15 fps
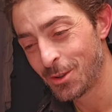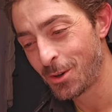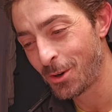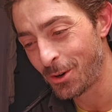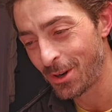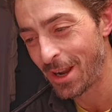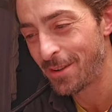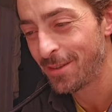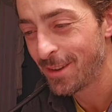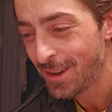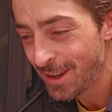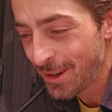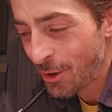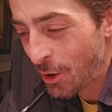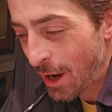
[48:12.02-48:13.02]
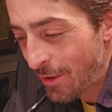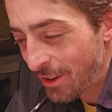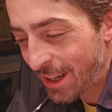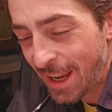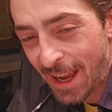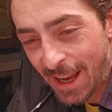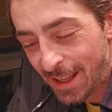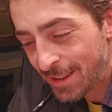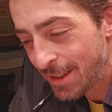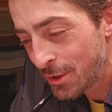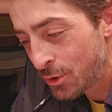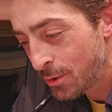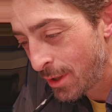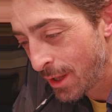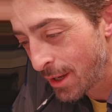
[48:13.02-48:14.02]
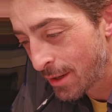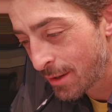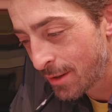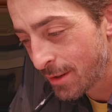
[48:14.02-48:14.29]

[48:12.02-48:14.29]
Or have a cat that you like.